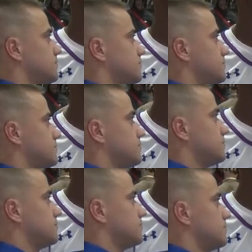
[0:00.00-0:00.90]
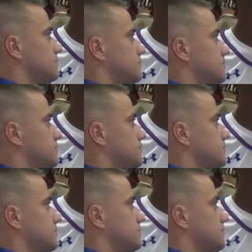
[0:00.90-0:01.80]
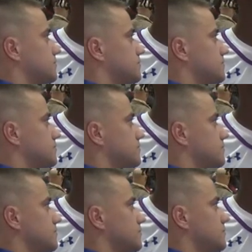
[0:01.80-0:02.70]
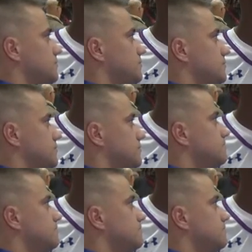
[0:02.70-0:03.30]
This person isn't speaking.